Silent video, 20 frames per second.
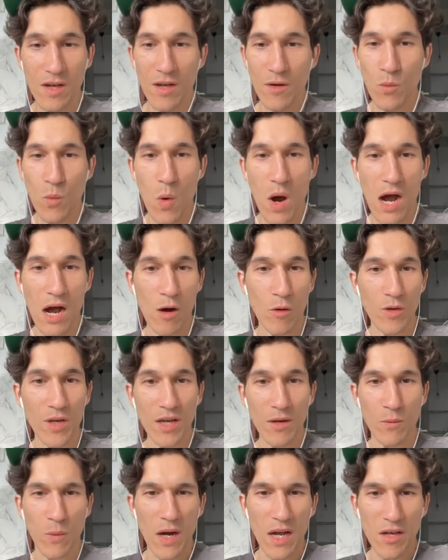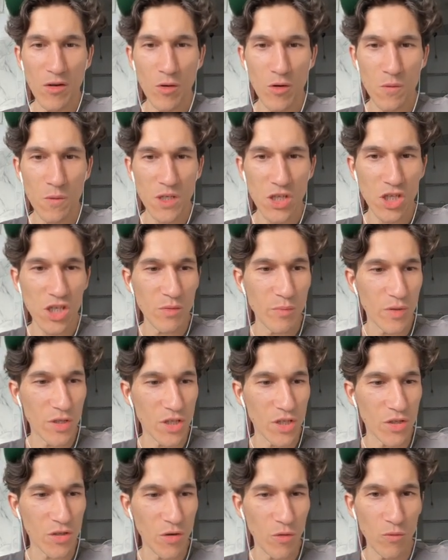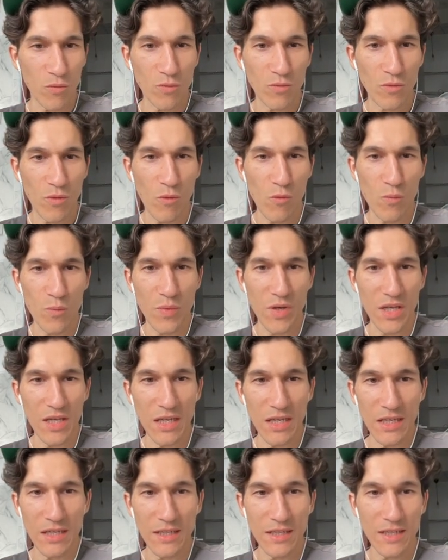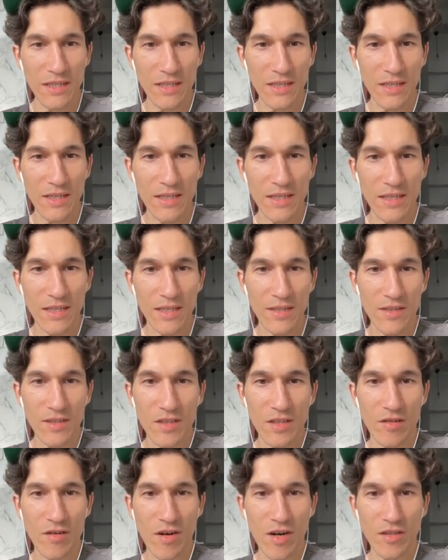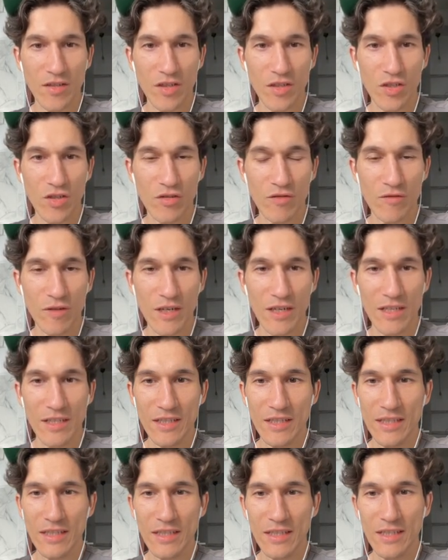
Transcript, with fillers: Wow, yeah, why orbit ship is so OP strategy, right?